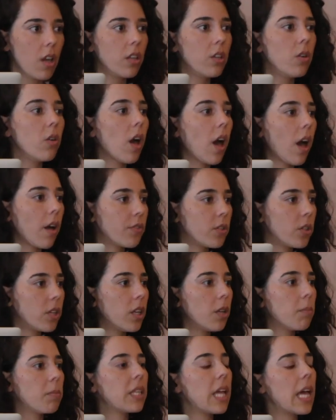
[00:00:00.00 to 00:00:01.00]
You have to
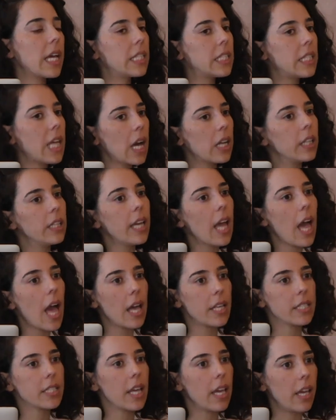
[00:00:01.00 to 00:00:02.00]
keep it exactly
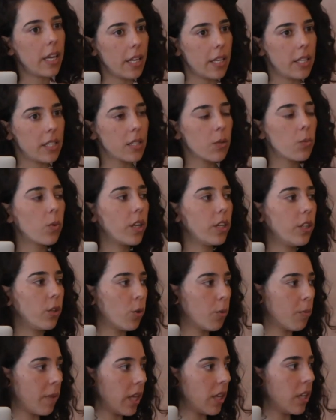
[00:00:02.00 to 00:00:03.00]
as is when
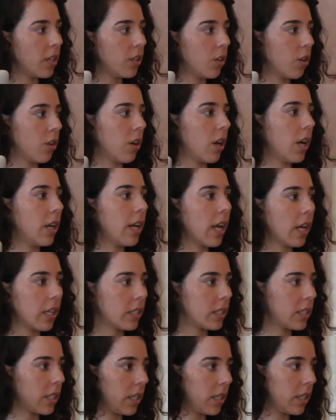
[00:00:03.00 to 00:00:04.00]
you're making your
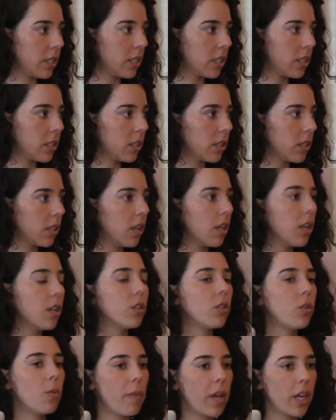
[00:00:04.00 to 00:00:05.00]
analysis
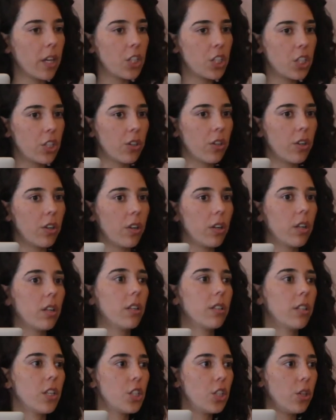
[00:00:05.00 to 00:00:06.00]
to make sure
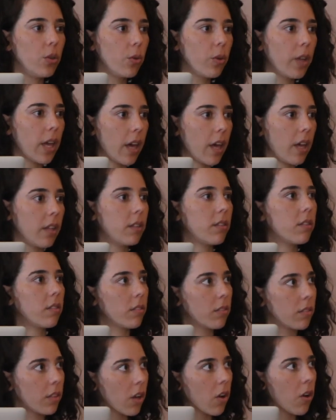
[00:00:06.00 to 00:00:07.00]
that you get
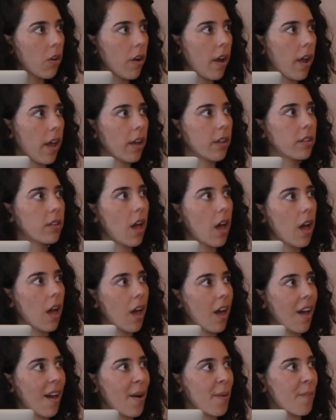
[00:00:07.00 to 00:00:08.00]
the correct
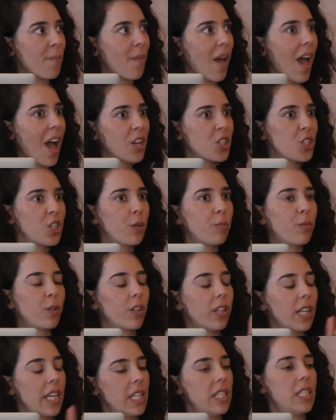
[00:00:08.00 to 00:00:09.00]

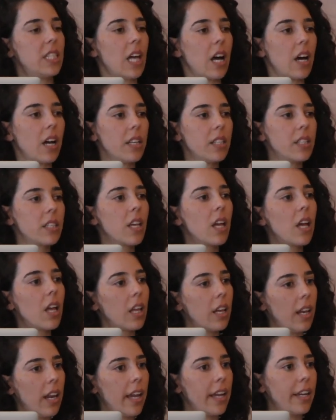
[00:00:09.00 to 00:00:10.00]
actionable insights
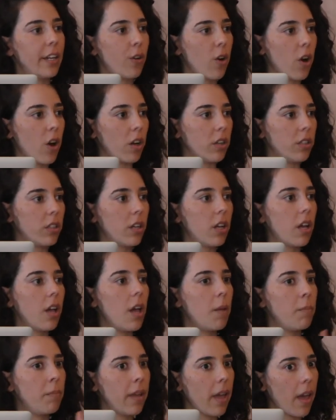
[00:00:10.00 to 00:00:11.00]
later on
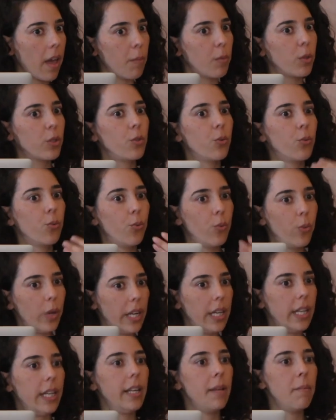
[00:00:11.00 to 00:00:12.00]
and be able to
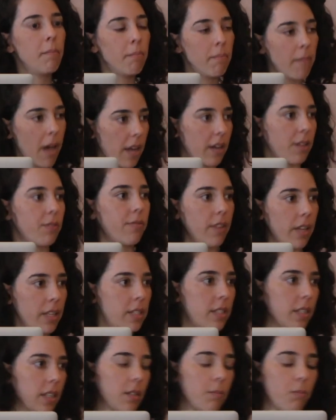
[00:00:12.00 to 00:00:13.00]
really
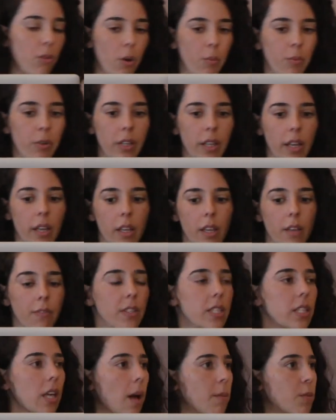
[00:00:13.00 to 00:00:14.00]
manifest it properly if
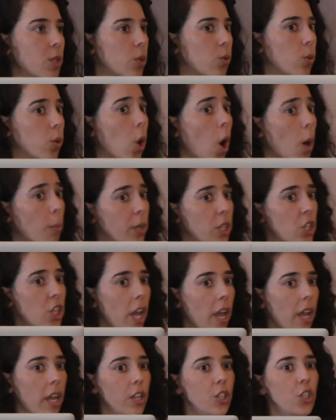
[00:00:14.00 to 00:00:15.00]
it comes to copy
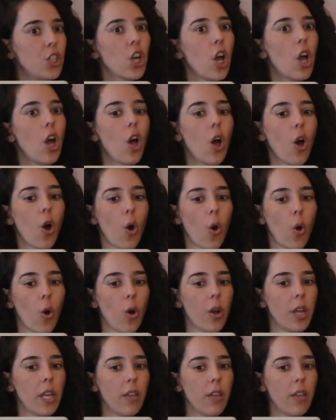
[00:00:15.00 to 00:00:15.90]
change or